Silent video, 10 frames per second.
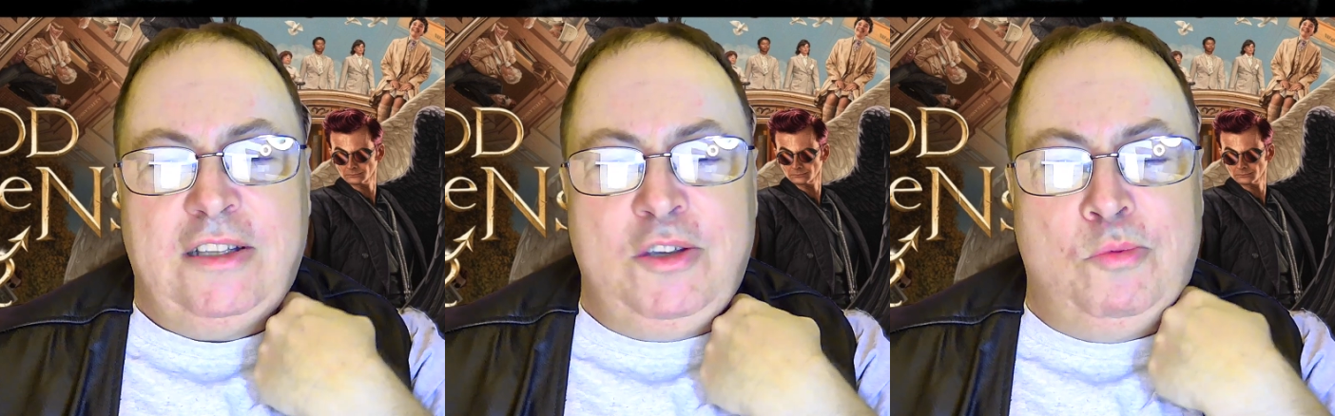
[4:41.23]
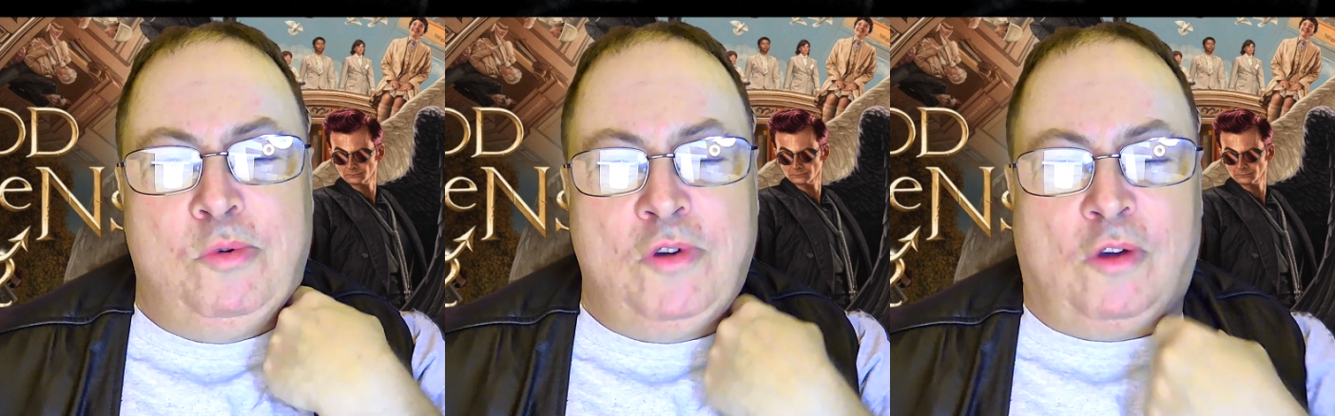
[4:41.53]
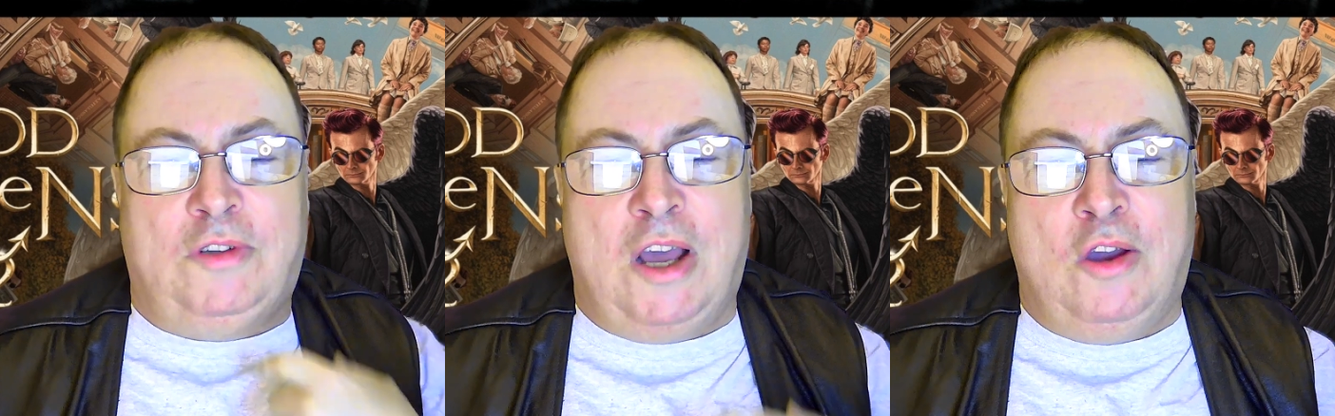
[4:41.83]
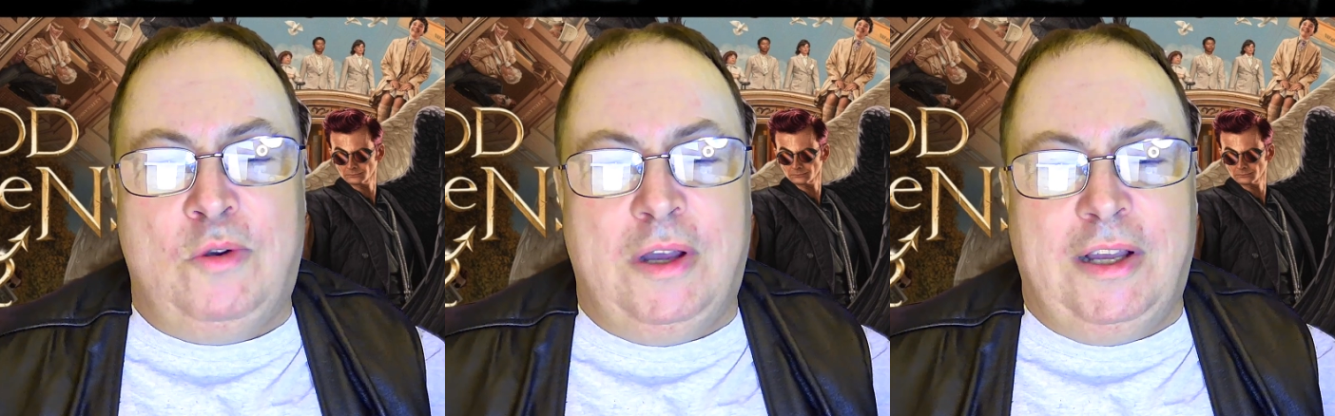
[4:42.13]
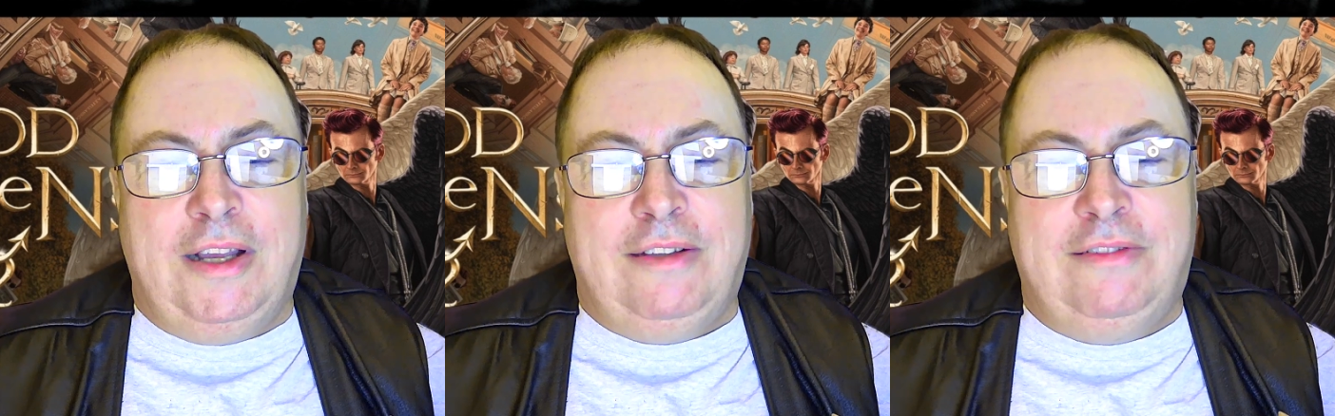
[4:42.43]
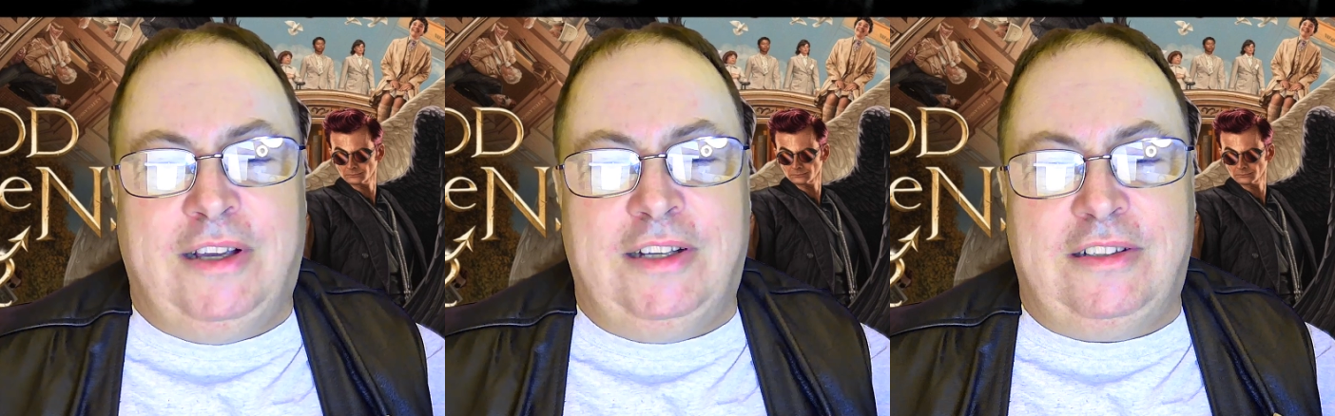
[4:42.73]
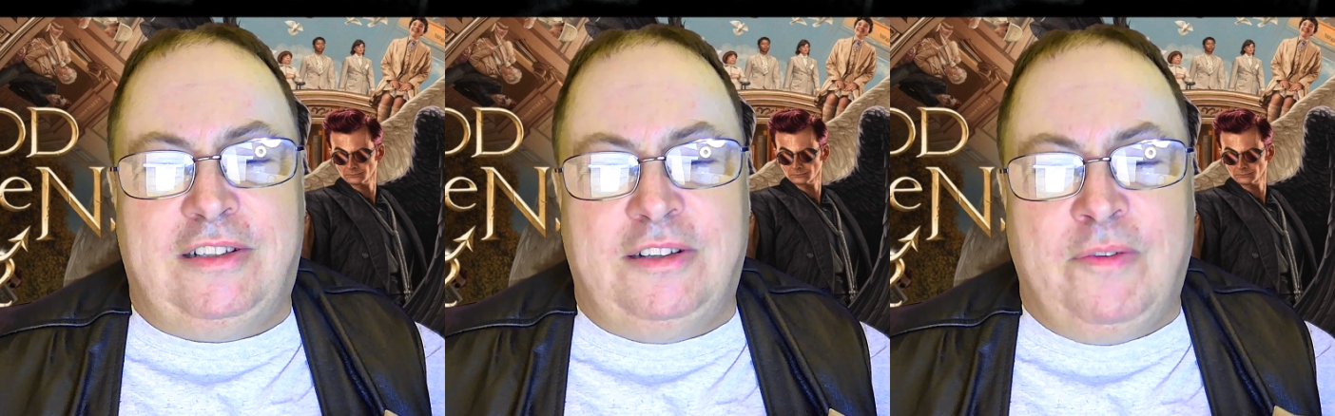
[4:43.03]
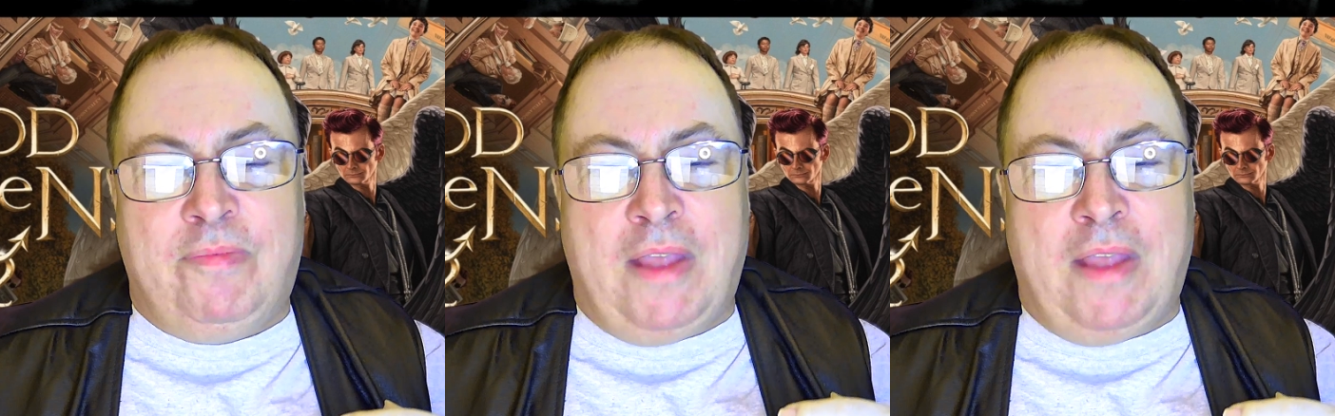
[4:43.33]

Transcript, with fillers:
Speaker 1: you will not know that